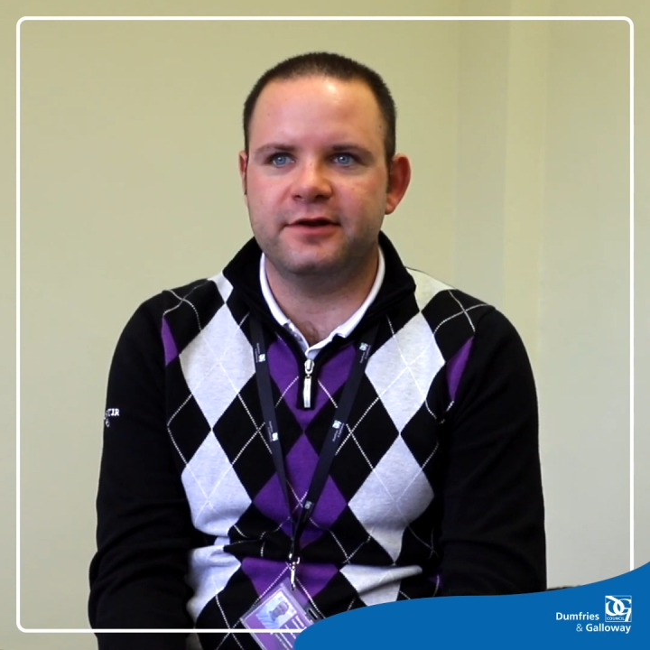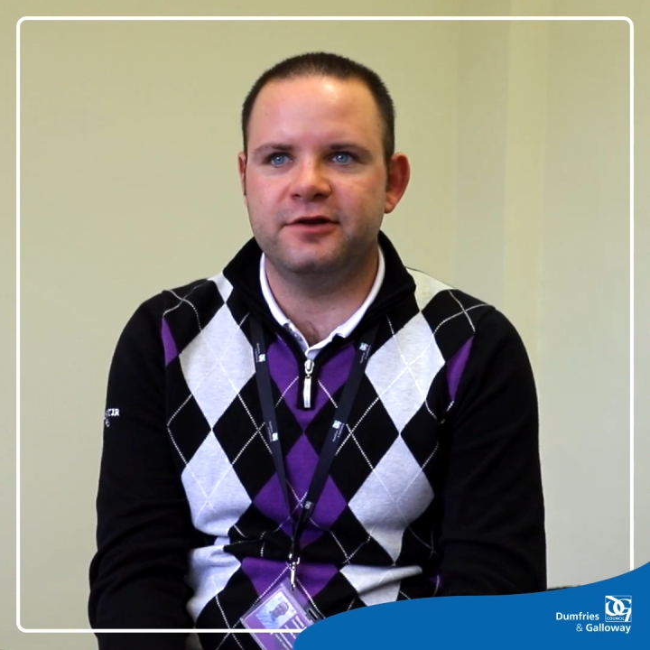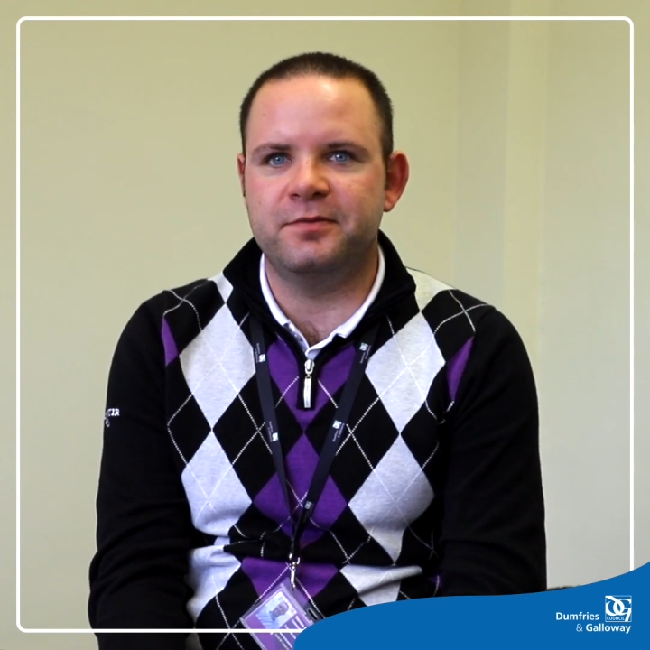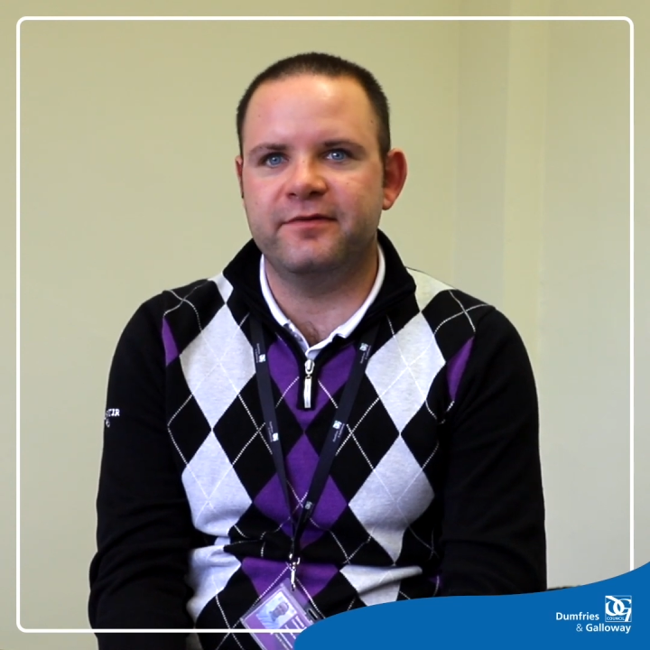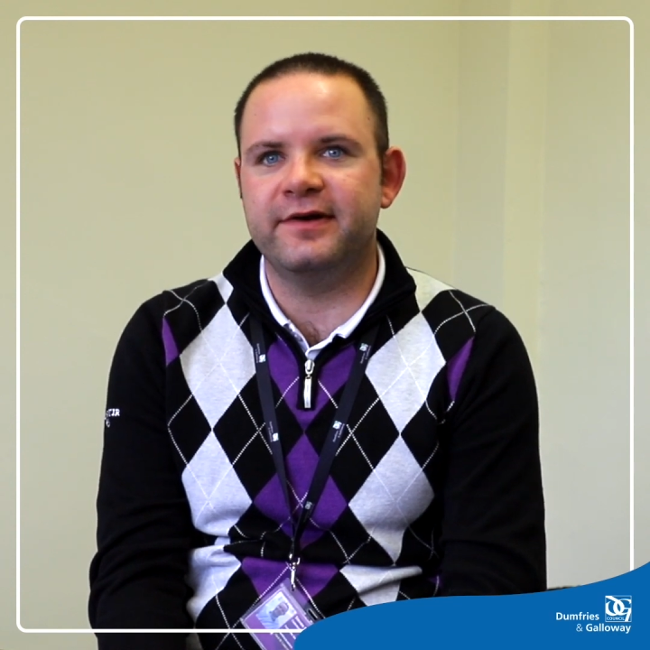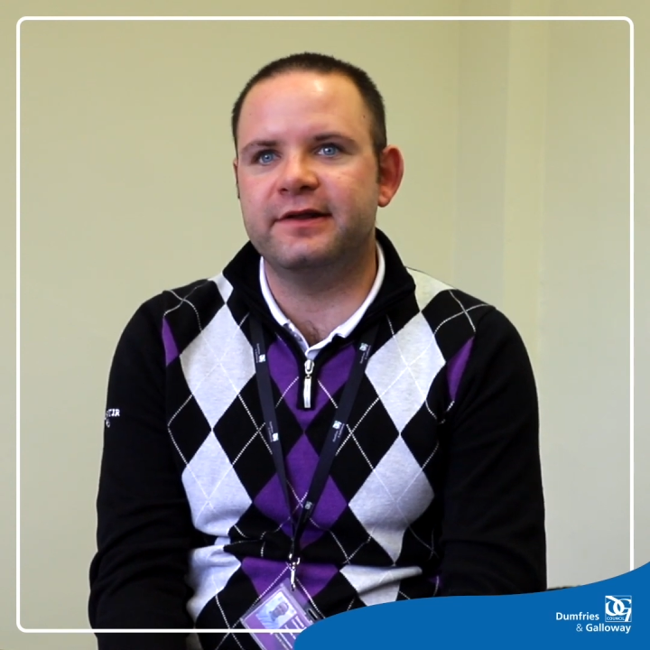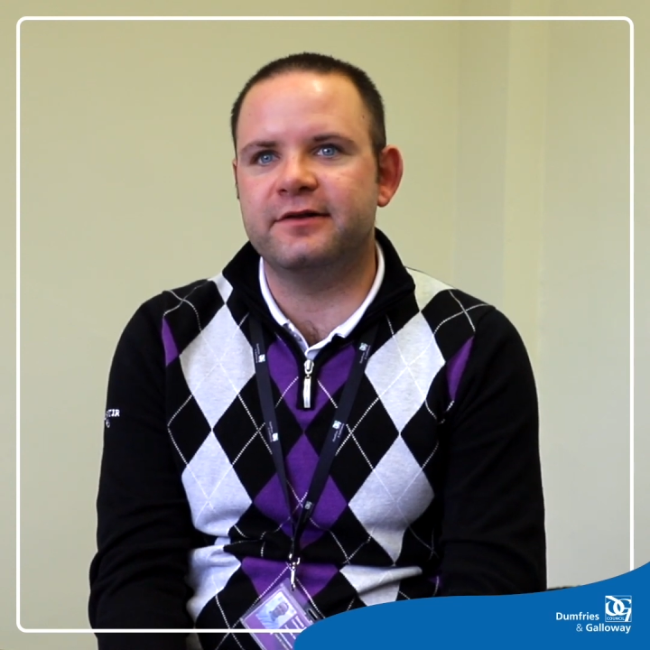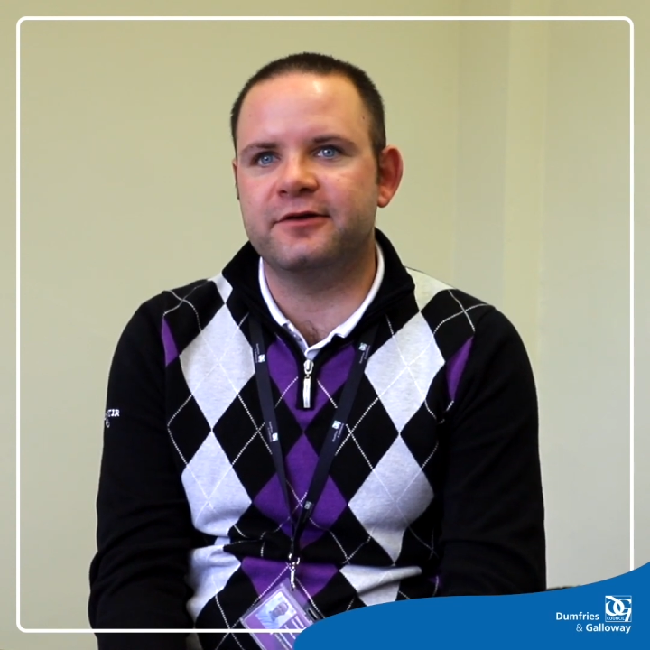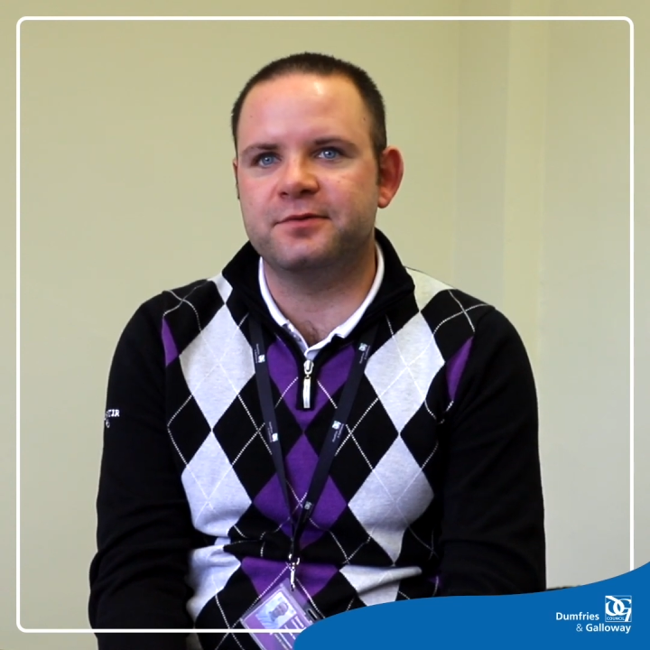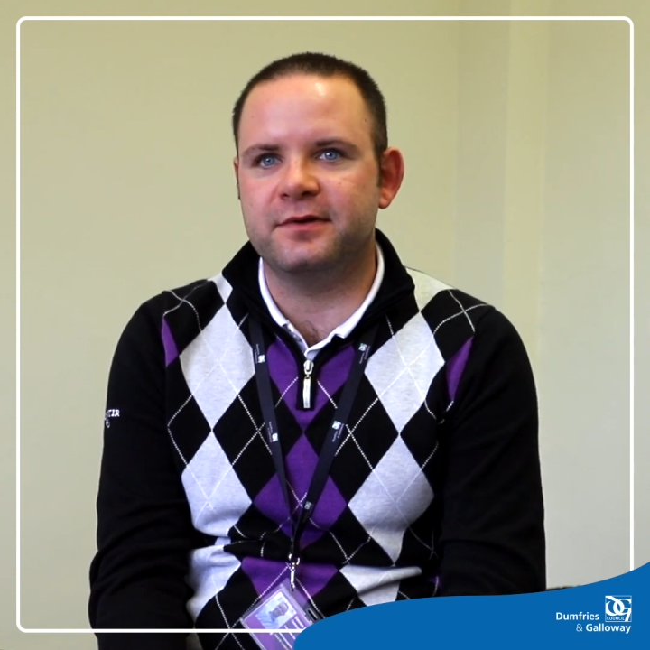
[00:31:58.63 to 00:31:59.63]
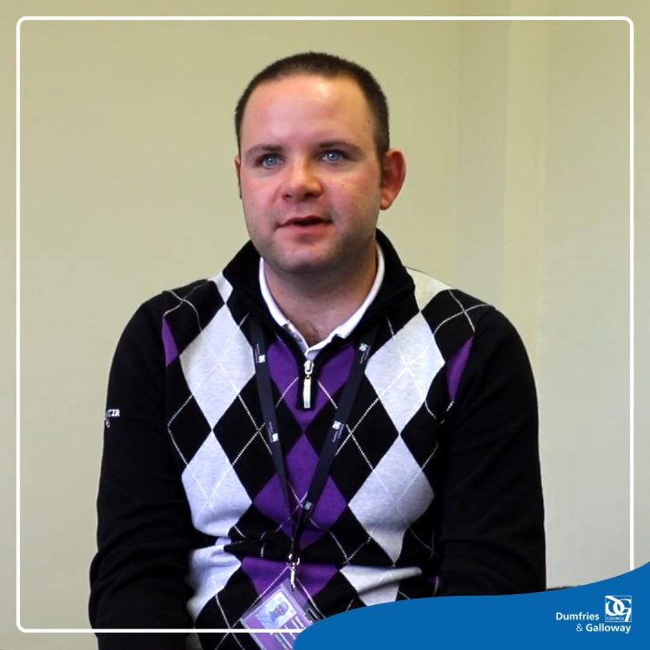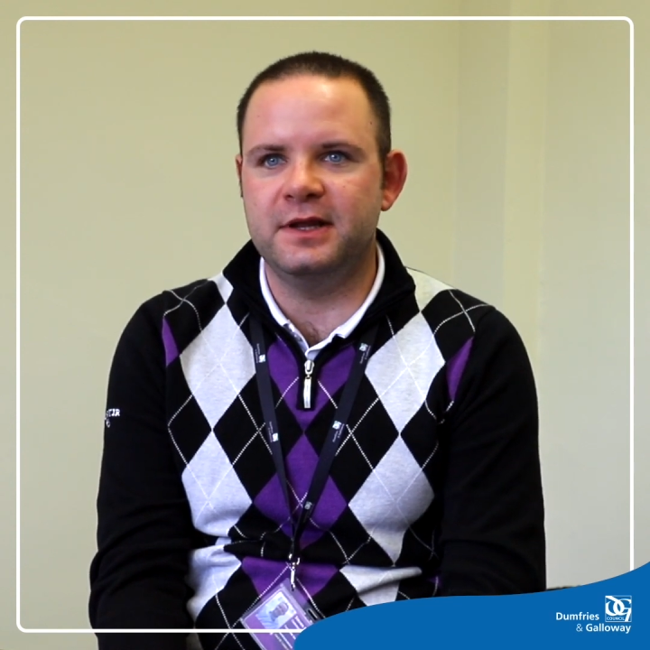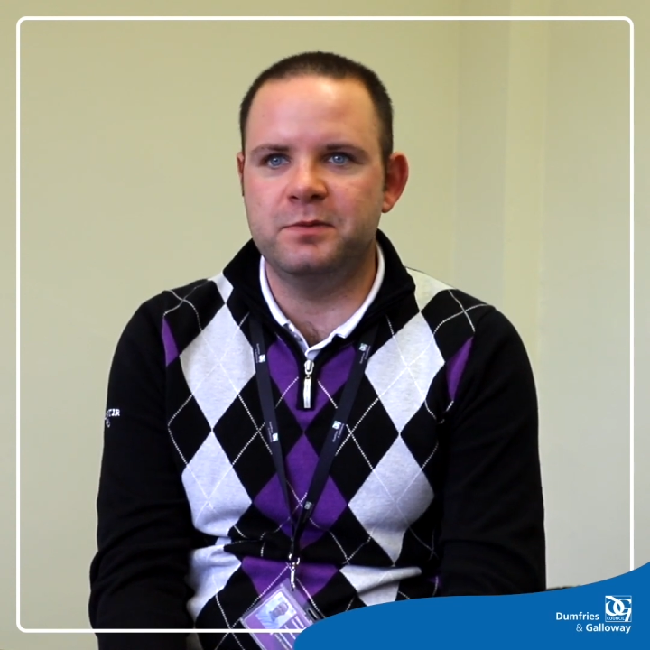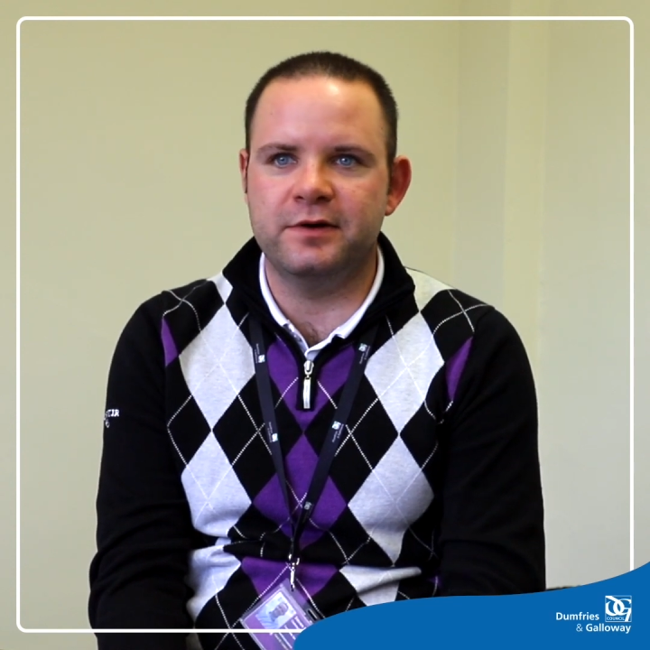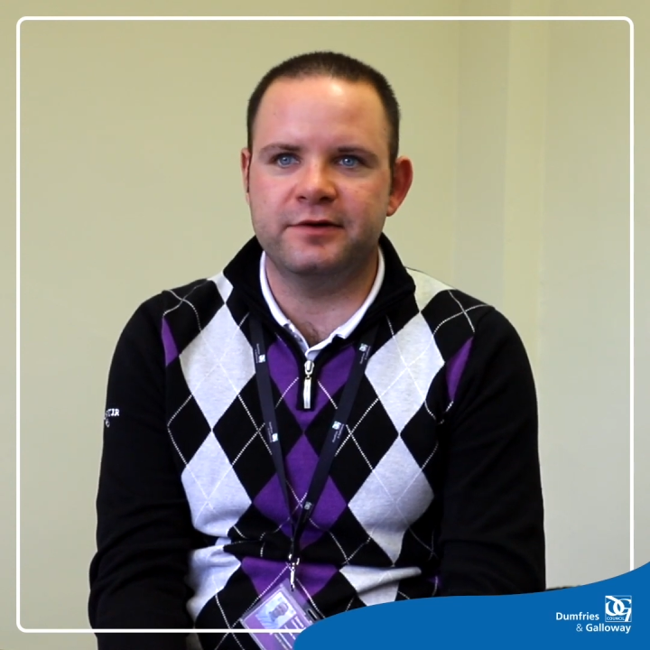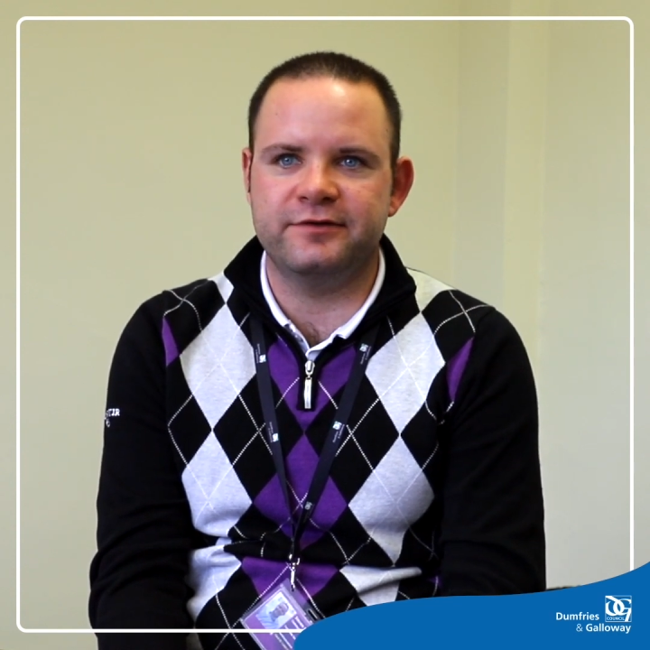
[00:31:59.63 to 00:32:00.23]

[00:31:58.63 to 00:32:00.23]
and you provided us with an email